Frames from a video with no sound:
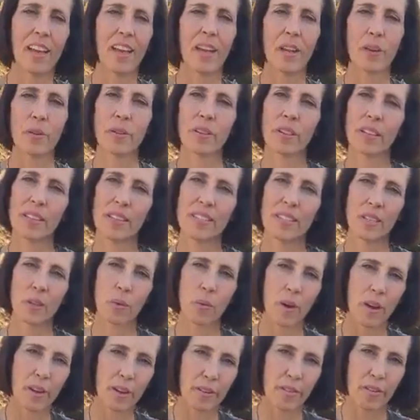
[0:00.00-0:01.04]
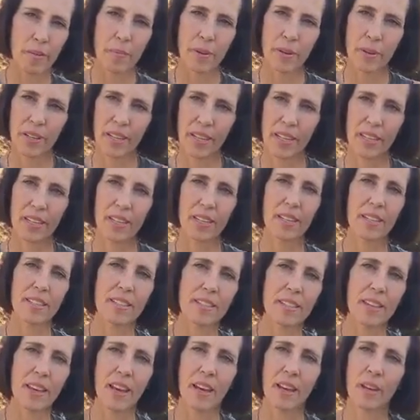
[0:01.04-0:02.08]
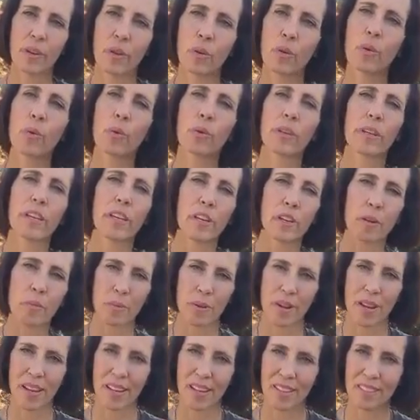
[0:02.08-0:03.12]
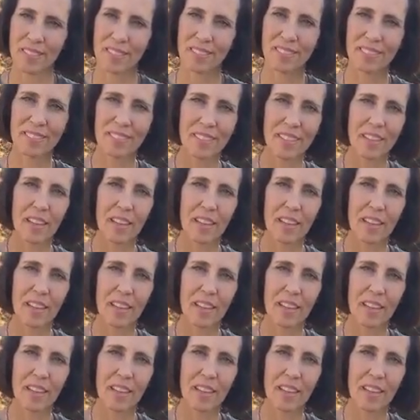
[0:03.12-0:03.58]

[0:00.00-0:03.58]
and releasing water from your kidneys and cooling your brain.